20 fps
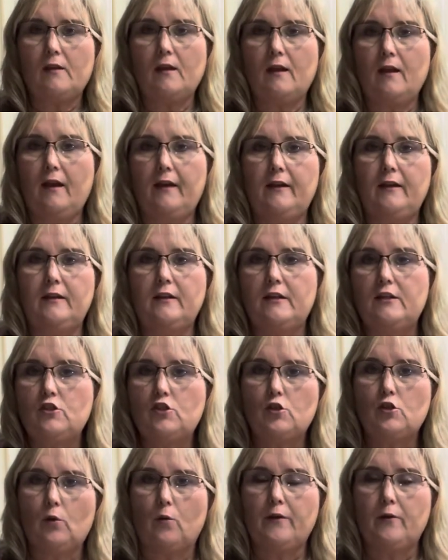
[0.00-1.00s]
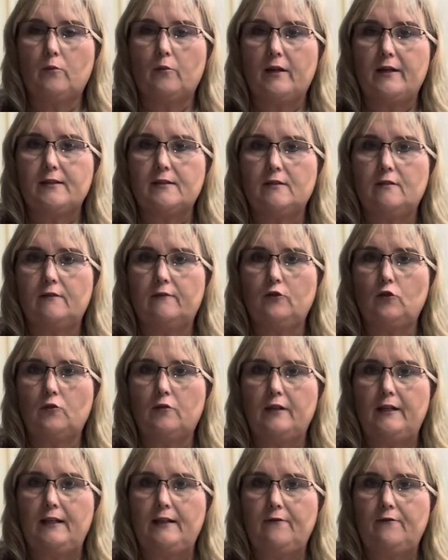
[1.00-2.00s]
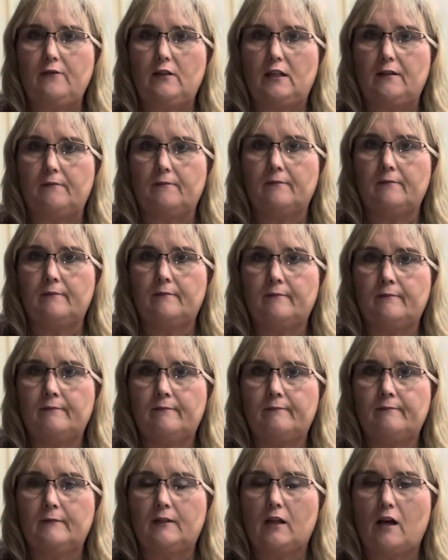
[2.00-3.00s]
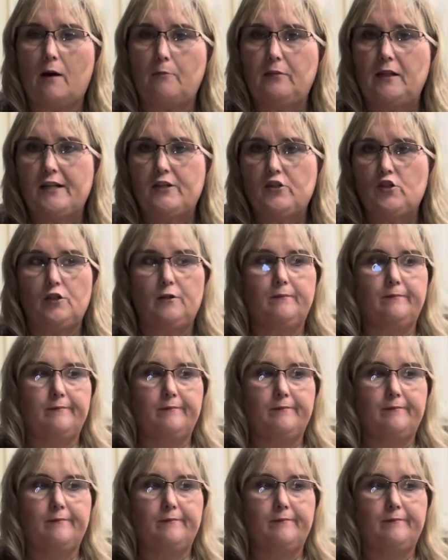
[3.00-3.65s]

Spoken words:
and enjoy the rest of your evening. God bless you.